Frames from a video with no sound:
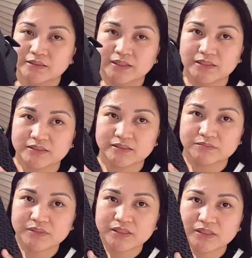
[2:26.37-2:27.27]
texted
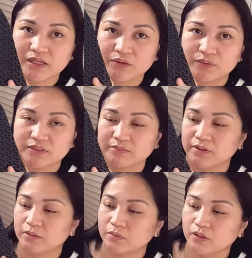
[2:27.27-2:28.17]
me that it was
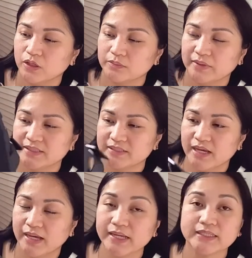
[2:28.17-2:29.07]
available on my
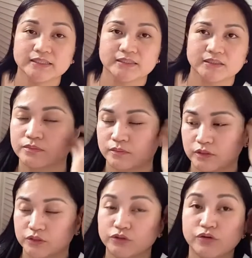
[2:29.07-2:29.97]
size.
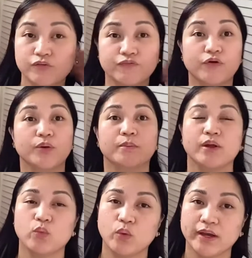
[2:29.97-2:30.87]
So for
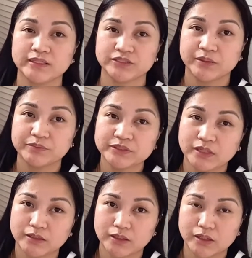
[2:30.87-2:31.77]
my white Chypre
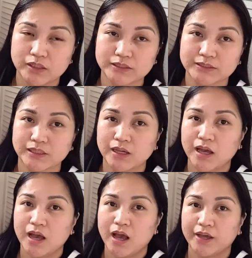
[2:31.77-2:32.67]
sandals,
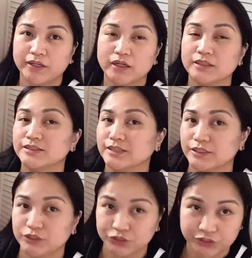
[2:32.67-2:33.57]
I got the
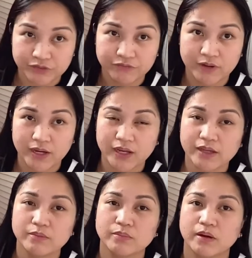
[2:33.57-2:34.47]
size
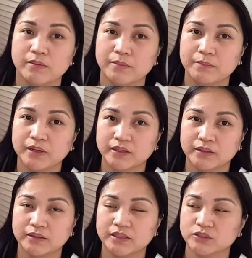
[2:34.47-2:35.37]
35, but
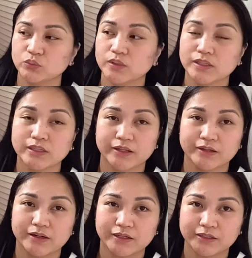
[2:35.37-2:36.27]
this one I
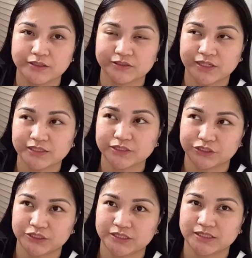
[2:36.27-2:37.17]
got it in size
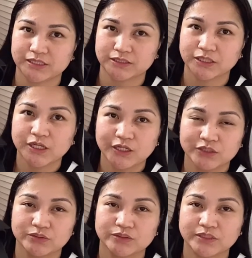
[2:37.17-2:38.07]
36.
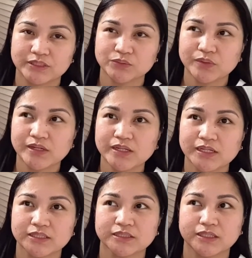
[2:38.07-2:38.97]
So this one
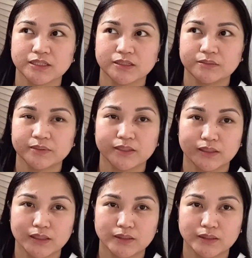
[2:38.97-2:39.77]
is a little bit